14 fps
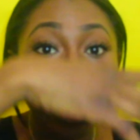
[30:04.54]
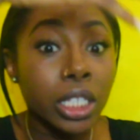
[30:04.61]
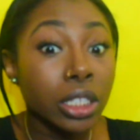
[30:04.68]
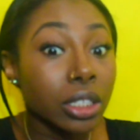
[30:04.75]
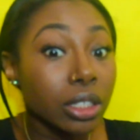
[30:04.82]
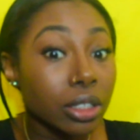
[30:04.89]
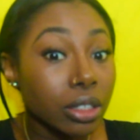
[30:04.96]

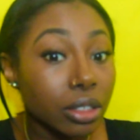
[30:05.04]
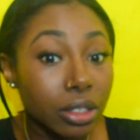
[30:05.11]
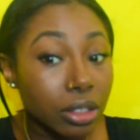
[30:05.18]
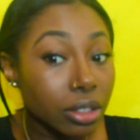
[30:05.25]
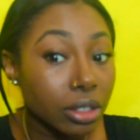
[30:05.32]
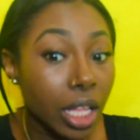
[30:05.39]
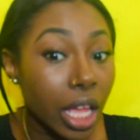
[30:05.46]
get,
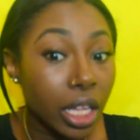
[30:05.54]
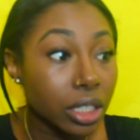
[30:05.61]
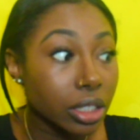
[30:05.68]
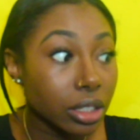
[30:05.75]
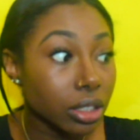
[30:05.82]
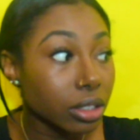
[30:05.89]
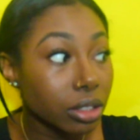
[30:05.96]

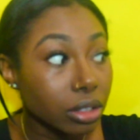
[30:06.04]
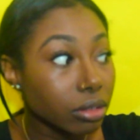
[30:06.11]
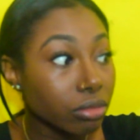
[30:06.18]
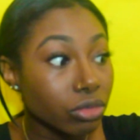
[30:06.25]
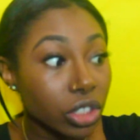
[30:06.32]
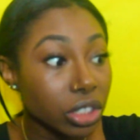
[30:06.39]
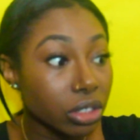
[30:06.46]
like,
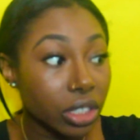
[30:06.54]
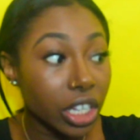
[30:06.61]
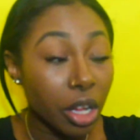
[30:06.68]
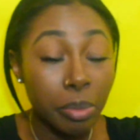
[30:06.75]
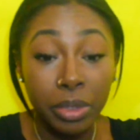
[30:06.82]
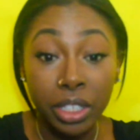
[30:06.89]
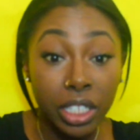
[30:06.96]
just get
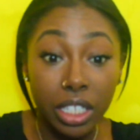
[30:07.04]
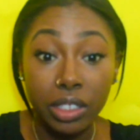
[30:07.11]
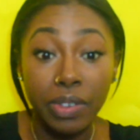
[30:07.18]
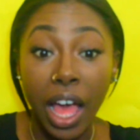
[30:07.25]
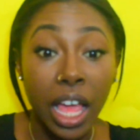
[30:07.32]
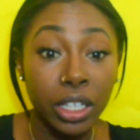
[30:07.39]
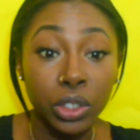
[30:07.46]
up and
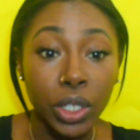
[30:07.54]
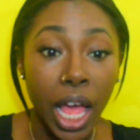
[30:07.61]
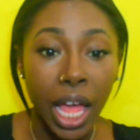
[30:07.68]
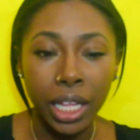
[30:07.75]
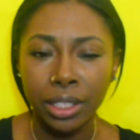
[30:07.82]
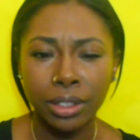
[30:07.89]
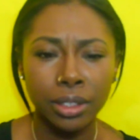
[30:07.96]
leave high and
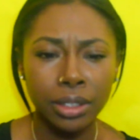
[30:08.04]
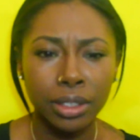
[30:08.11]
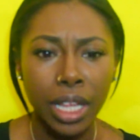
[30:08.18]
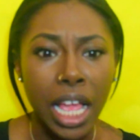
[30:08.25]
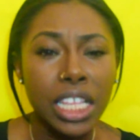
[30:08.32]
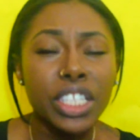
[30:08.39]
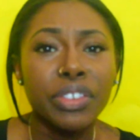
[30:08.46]
dry.
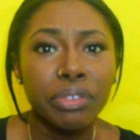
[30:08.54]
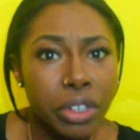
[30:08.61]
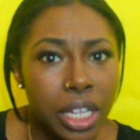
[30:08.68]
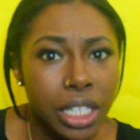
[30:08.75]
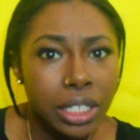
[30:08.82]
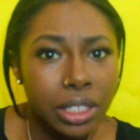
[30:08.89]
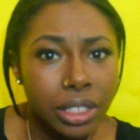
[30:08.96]
As a
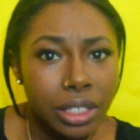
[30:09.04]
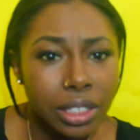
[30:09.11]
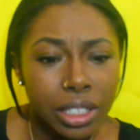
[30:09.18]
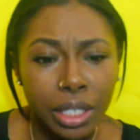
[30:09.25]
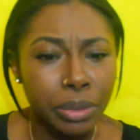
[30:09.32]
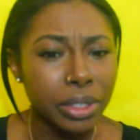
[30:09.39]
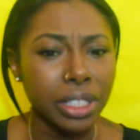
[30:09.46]
friend.
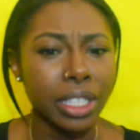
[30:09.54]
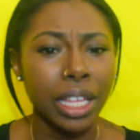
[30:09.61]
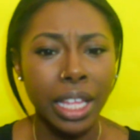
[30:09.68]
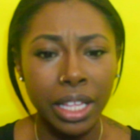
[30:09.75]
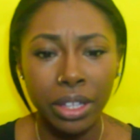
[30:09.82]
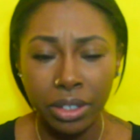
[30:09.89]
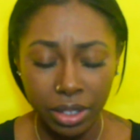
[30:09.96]
Like, what the
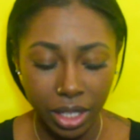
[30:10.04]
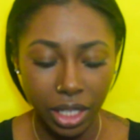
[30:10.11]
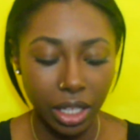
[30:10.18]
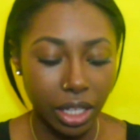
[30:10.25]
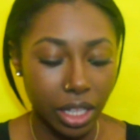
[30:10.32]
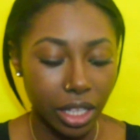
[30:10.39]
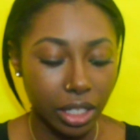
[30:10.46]
hell?
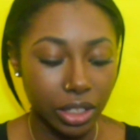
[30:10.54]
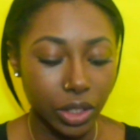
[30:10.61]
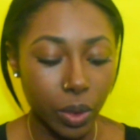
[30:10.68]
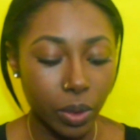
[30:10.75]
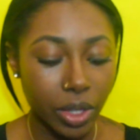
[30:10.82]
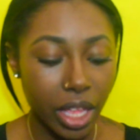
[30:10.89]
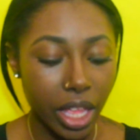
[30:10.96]

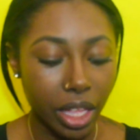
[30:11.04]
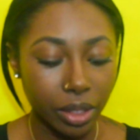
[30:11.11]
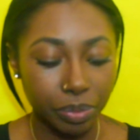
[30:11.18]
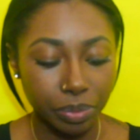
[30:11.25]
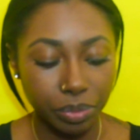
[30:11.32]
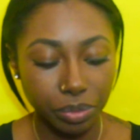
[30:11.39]
So, yeah.